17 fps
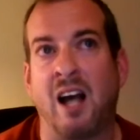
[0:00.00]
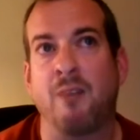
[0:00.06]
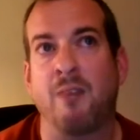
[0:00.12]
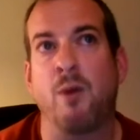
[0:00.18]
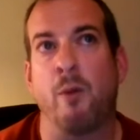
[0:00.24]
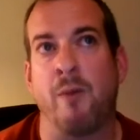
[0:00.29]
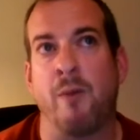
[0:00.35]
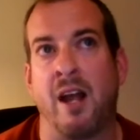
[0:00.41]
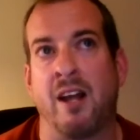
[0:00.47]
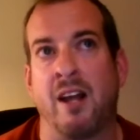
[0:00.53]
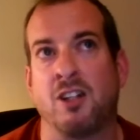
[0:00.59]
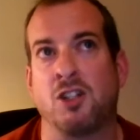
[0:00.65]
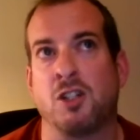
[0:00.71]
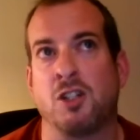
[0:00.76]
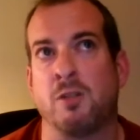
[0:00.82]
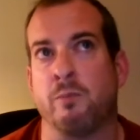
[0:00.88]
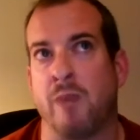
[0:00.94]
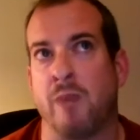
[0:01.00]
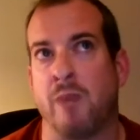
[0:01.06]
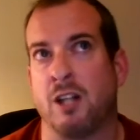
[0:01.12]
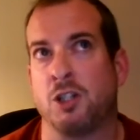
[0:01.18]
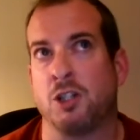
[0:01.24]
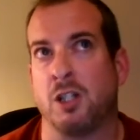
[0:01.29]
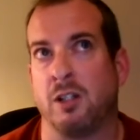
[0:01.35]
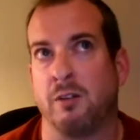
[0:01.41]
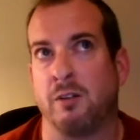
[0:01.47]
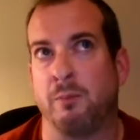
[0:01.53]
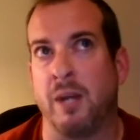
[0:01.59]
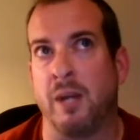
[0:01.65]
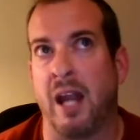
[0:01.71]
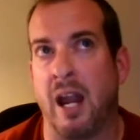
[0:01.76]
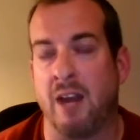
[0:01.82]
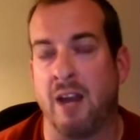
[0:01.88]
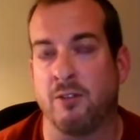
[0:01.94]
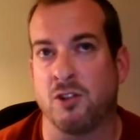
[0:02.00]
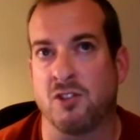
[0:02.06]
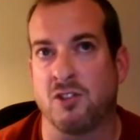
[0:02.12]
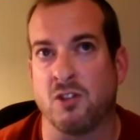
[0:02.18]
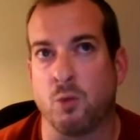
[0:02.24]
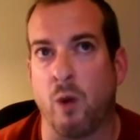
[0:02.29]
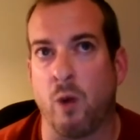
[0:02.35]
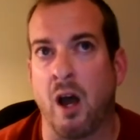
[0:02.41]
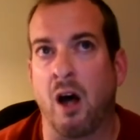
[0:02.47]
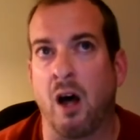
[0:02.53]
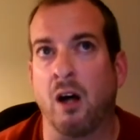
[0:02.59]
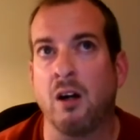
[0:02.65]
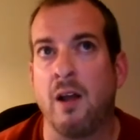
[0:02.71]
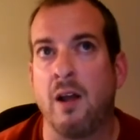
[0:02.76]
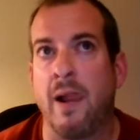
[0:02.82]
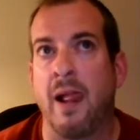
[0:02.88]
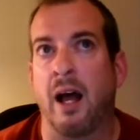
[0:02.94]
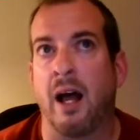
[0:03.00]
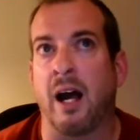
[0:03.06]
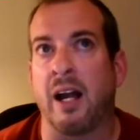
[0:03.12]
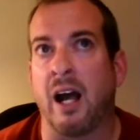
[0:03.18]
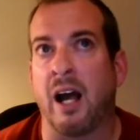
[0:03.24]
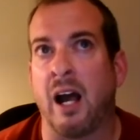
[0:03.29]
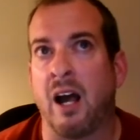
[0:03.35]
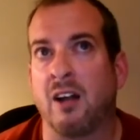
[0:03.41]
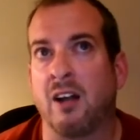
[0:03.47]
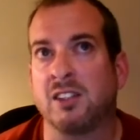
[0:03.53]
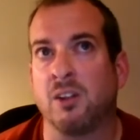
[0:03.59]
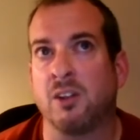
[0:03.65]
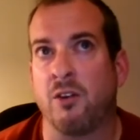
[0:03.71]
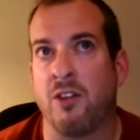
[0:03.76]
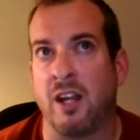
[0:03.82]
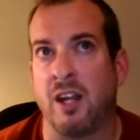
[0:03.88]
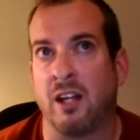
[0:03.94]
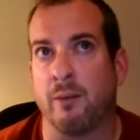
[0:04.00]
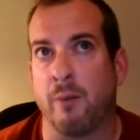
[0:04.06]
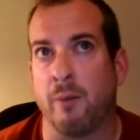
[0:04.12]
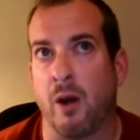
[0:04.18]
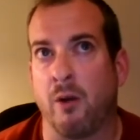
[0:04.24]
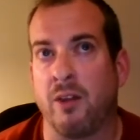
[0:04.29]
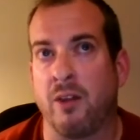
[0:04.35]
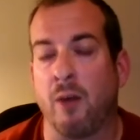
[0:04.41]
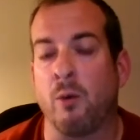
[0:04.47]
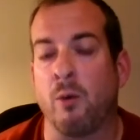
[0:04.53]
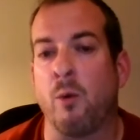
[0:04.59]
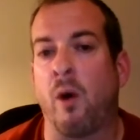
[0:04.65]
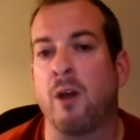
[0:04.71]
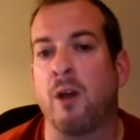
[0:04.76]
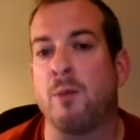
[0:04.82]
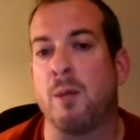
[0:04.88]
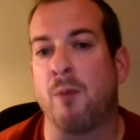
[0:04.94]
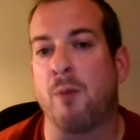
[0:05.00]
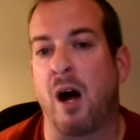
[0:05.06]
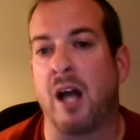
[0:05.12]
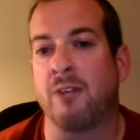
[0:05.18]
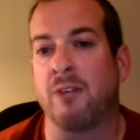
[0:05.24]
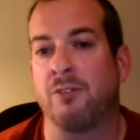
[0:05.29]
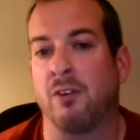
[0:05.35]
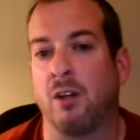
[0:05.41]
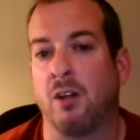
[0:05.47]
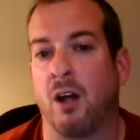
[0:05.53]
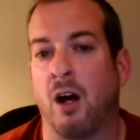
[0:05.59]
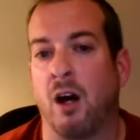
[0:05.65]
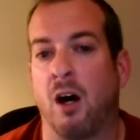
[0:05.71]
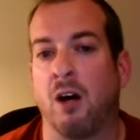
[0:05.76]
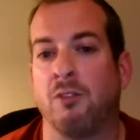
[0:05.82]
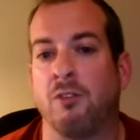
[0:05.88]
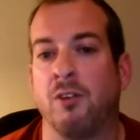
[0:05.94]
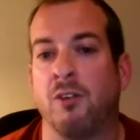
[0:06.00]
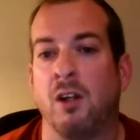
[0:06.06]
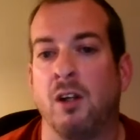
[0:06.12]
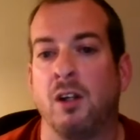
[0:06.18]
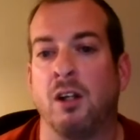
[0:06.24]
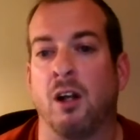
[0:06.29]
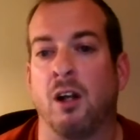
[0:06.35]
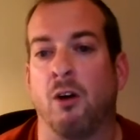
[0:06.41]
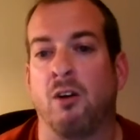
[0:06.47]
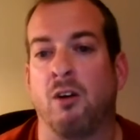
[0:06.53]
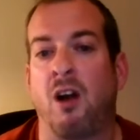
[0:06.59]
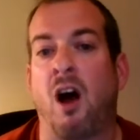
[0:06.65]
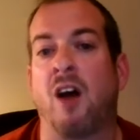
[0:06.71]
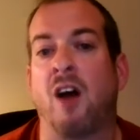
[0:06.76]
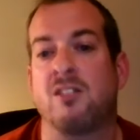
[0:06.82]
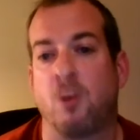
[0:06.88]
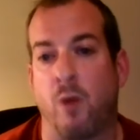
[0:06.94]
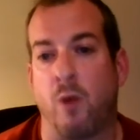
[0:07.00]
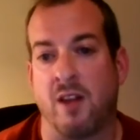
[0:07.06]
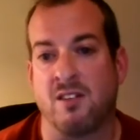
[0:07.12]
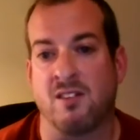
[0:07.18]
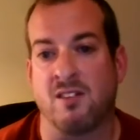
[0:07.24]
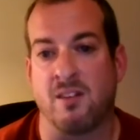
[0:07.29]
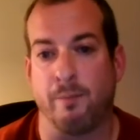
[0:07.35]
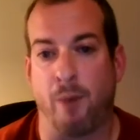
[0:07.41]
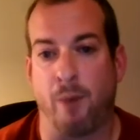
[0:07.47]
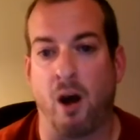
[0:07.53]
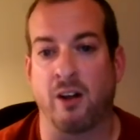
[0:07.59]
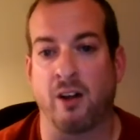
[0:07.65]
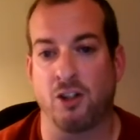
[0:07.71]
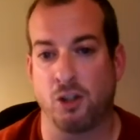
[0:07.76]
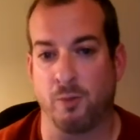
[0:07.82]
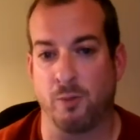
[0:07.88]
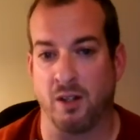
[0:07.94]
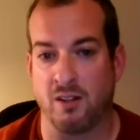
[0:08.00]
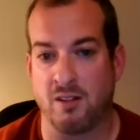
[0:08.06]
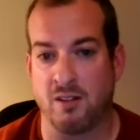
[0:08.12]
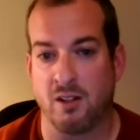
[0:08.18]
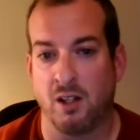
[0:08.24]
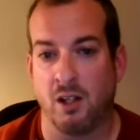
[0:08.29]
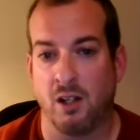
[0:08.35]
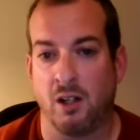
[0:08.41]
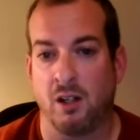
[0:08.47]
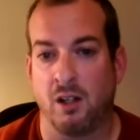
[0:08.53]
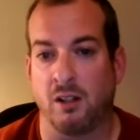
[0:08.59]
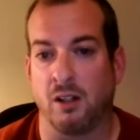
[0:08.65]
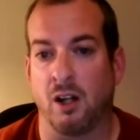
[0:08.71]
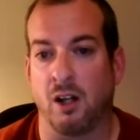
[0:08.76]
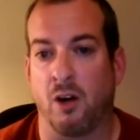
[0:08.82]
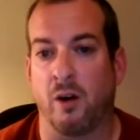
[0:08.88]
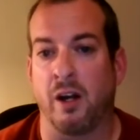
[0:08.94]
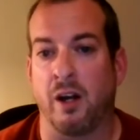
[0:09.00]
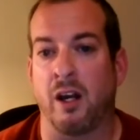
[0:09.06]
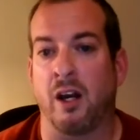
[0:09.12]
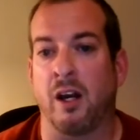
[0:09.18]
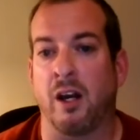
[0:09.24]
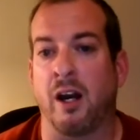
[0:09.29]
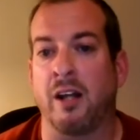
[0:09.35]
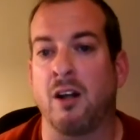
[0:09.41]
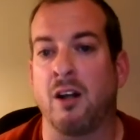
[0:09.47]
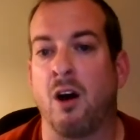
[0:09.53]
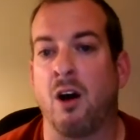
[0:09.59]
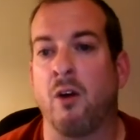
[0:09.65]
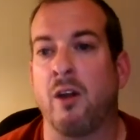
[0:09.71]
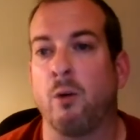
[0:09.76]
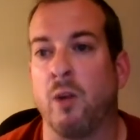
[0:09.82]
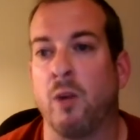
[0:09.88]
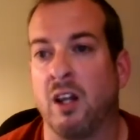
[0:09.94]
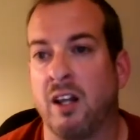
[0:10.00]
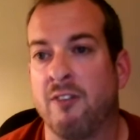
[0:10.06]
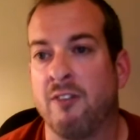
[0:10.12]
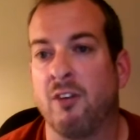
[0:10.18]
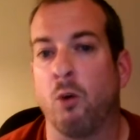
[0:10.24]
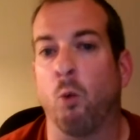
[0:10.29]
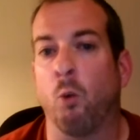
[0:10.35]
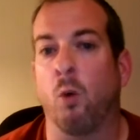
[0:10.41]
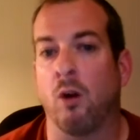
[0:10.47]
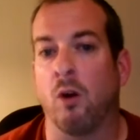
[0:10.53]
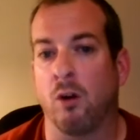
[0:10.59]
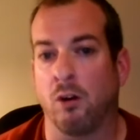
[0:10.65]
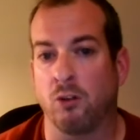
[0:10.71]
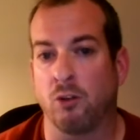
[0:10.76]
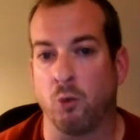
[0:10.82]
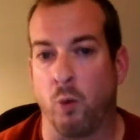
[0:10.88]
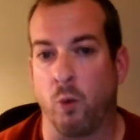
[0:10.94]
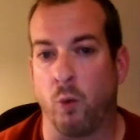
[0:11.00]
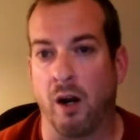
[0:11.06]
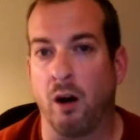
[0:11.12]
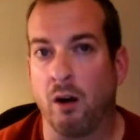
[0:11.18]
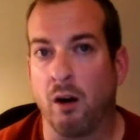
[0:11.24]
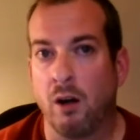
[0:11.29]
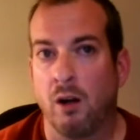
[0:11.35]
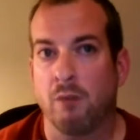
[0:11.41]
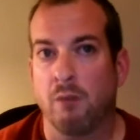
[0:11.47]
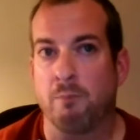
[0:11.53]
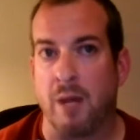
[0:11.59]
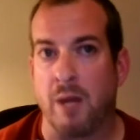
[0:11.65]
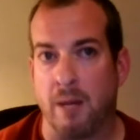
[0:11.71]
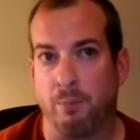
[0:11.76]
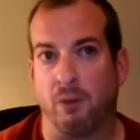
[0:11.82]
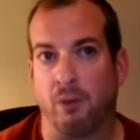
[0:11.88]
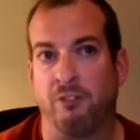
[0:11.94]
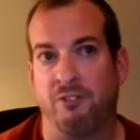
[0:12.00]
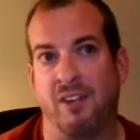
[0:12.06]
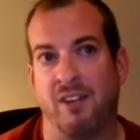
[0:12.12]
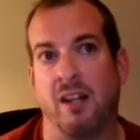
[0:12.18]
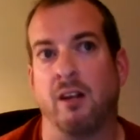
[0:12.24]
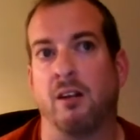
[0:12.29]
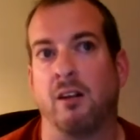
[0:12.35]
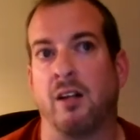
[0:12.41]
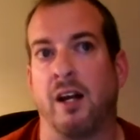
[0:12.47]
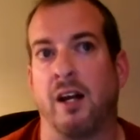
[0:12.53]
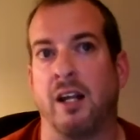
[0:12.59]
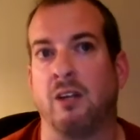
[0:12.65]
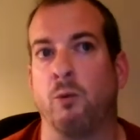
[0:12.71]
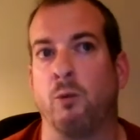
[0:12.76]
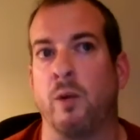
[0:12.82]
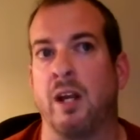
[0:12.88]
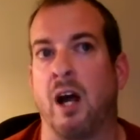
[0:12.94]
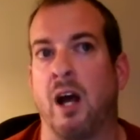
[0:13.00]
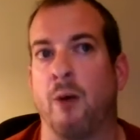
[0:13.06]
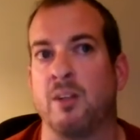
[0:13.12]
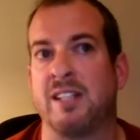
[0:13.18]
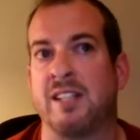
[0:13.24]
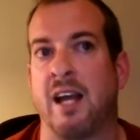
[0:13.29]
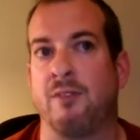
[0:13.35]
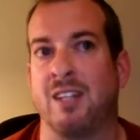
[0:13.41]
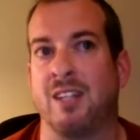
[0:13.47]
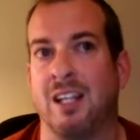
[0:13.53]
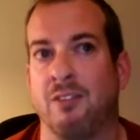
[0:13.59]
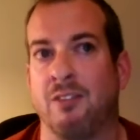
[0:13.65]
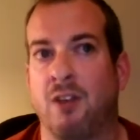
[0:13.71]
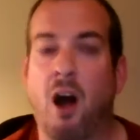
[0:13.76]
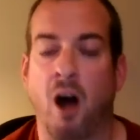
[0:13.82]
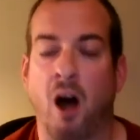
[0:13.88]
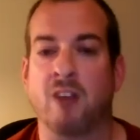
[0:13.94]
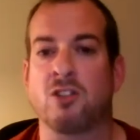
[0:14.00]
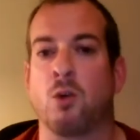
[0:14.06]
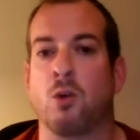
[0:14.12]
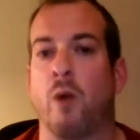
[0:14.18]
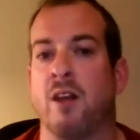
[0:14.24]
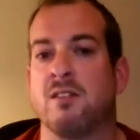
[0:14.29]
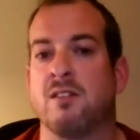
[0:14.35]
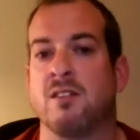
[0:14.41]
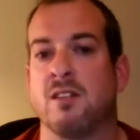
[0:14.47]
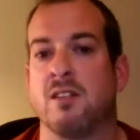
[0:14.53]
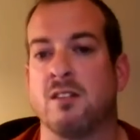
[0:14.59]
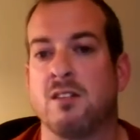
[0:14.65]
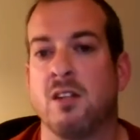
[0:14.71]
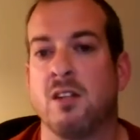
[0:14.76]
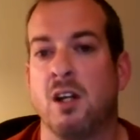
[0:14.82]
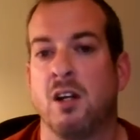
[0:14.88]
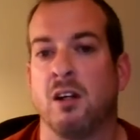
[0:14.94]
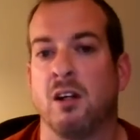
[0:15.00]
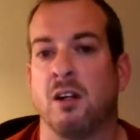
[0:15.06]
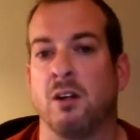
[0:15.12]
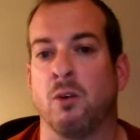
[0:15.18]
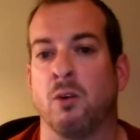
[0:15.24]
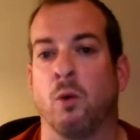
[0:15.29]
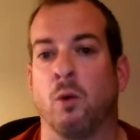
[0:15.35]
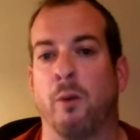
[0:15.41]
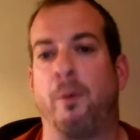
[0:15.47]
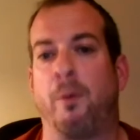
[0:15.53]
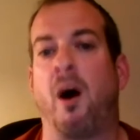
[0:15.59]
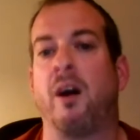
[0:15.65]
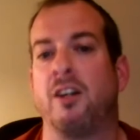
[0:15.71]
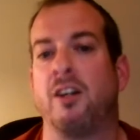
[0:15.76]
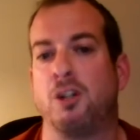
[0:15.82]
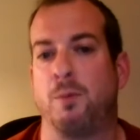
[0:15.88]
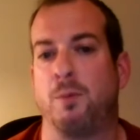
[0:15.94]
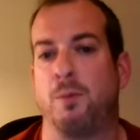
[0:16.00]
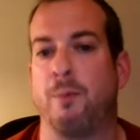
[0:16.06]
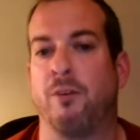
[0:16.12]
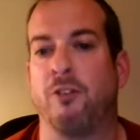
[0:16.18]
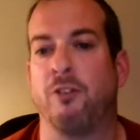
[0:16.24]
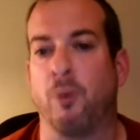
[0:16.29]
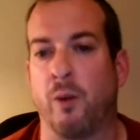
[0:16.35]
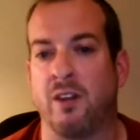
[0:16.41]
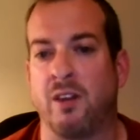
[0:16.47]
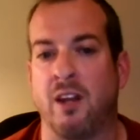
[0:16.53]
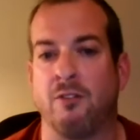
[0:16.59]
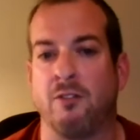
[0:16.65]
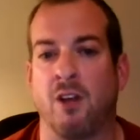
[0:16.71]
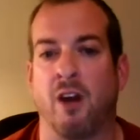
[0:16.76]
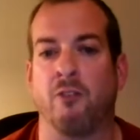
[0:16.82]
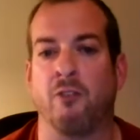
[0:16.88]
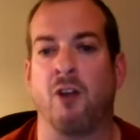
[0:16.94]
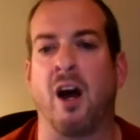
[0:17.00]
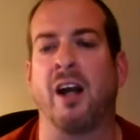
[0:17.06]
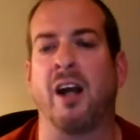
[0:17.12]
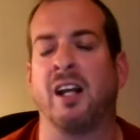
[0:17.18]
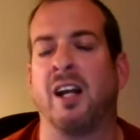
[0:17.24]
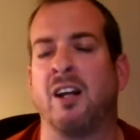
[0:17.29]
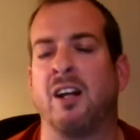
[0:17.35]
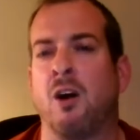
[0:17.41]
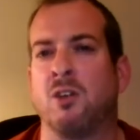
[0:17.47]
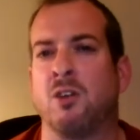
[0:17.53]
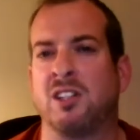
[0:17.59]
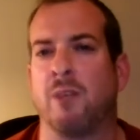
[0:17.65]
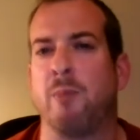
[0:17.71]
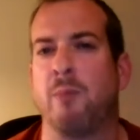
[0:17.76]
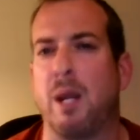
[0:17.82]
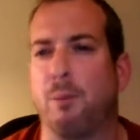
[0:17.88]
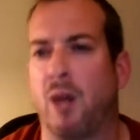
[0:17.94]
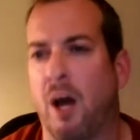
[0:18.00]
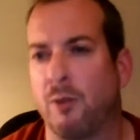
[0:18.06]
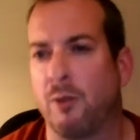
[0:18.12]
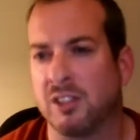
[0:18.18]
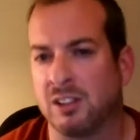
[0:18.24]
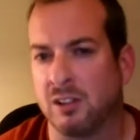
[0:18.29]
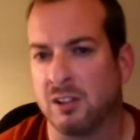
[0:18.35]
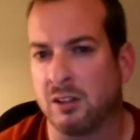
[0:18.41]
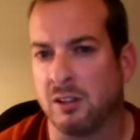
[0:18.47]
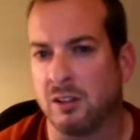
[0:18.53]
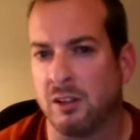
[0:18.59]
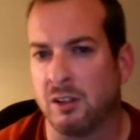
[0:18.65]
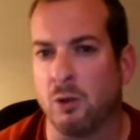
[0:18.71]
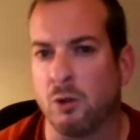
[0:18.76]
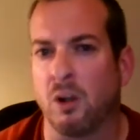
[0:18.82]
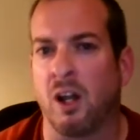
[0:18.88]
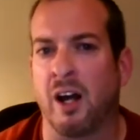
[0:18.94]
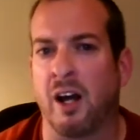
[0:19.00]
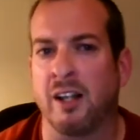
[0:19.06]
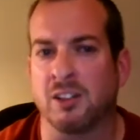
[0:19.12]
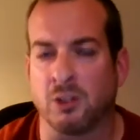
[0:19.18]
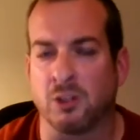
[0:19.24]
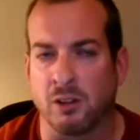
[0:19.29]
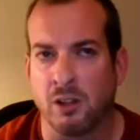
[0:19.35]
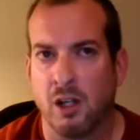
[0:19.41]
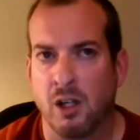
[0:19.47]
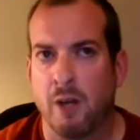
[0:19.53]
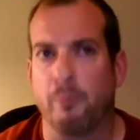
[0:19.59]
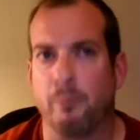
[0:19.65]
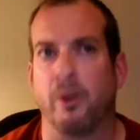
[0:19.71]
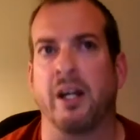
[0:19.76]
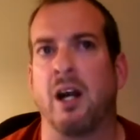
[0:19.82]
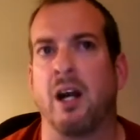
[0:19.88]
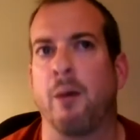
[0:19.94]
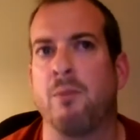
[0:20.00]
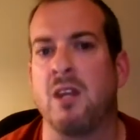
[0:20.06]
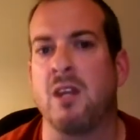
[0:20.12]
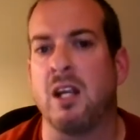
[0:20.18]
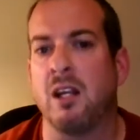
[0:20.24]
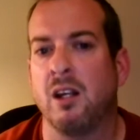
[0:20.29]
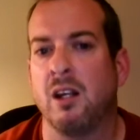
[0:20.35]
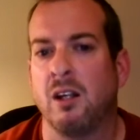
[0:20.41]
about managing behaviors as well, I also think about that we want to be mindful of, consequences and punishment. I know that we live in a world where people feel like we always have to give consequences or punish people for what they've done wrong. And I know some people always utilize or bring up the,